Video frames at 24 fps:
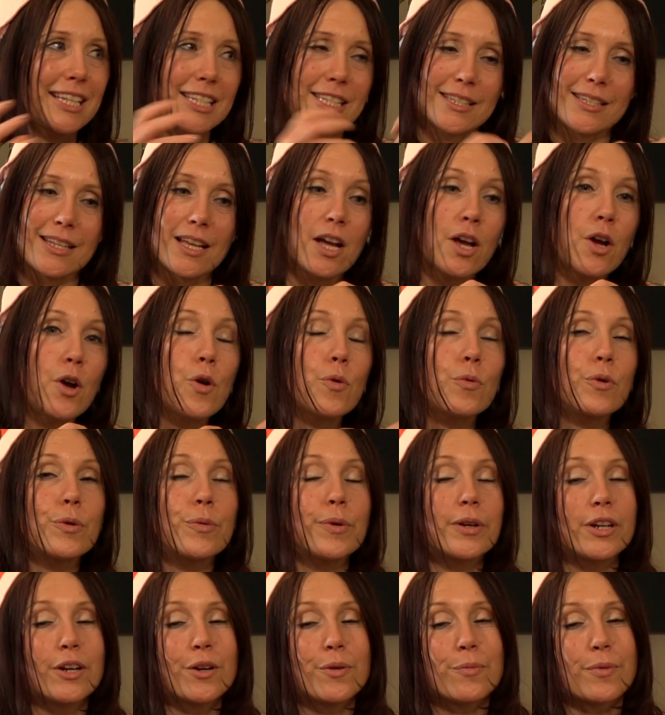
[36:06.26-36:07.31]
let's, well,
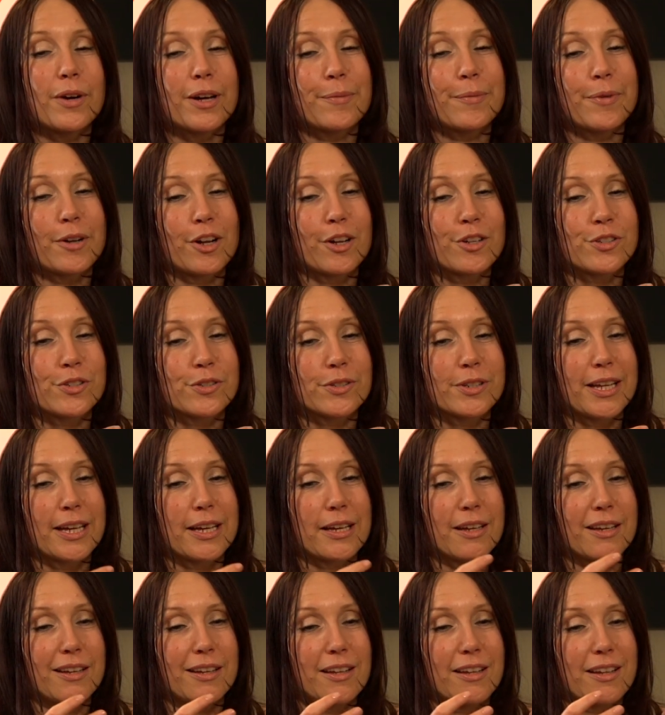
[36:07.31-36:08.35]
one-on-one, but also
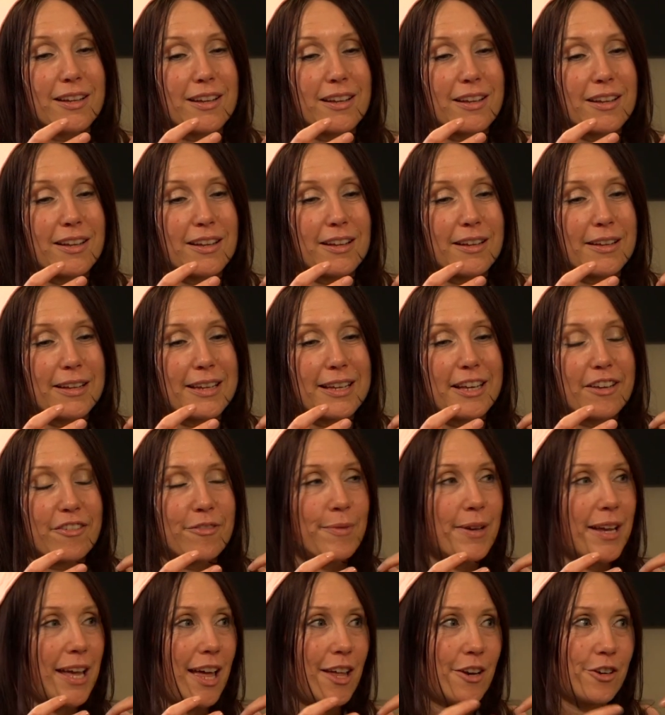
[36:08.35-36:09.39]
like give
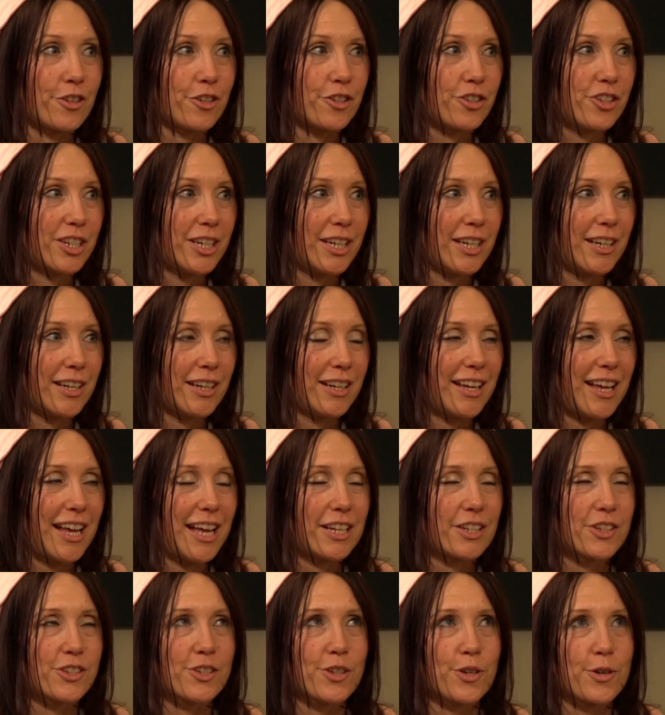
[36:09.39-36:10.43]
my energy.
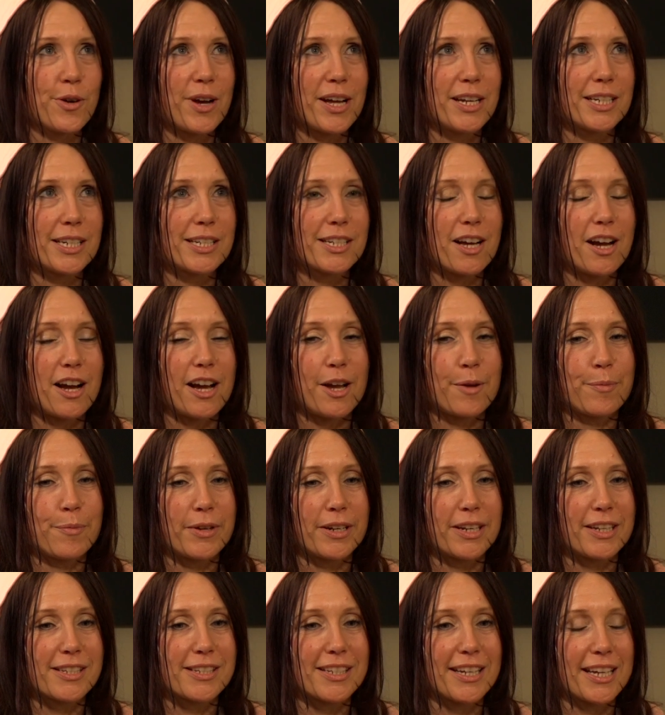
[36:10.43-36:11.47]
And so anytime when
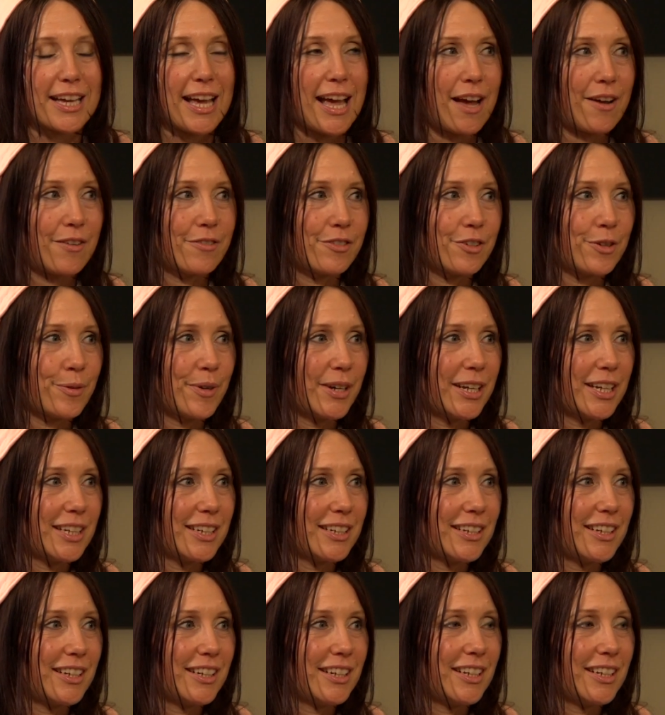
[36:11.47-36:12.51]
it's like everyone,